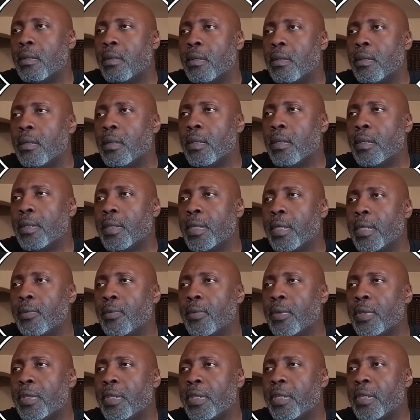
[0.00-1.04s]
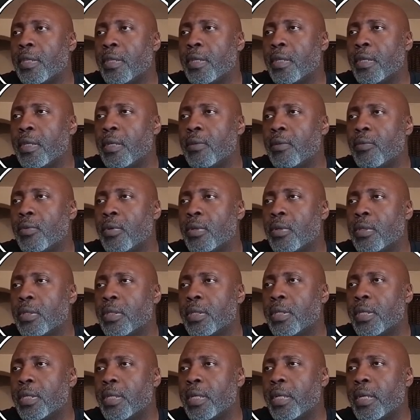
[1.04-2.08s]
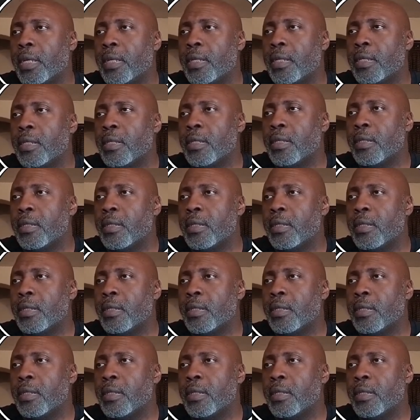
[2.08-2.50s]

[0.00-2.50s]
And then within there, we'll create